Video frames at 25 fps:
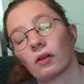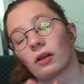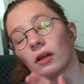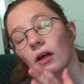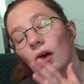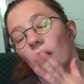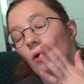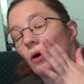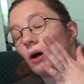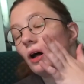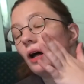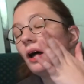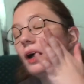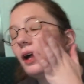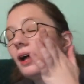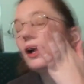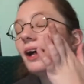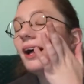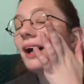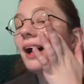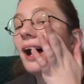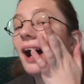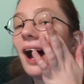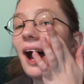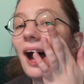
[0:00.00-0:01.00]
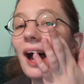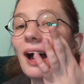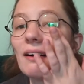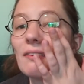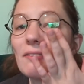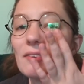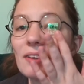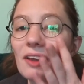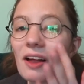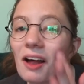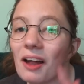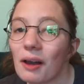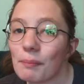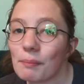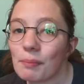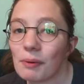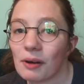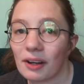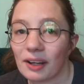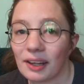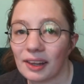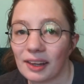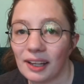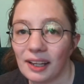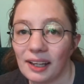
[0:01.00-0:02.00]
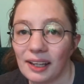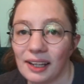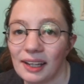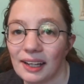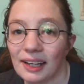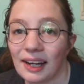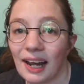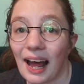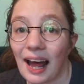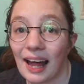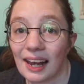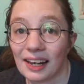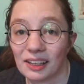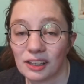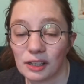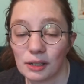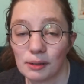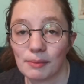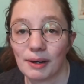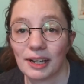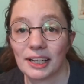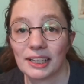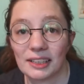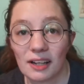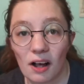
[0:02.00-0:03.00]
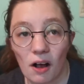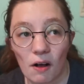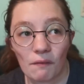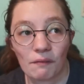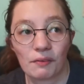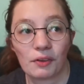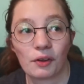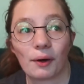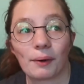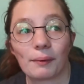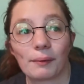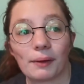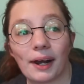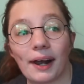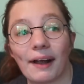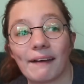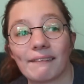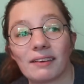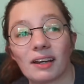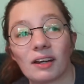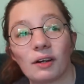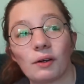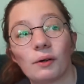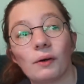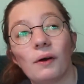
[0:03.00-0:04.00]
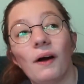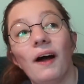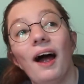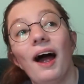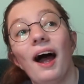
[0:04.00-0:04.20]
So I have a lot of books that need added to my shelves, so I'm going to have to do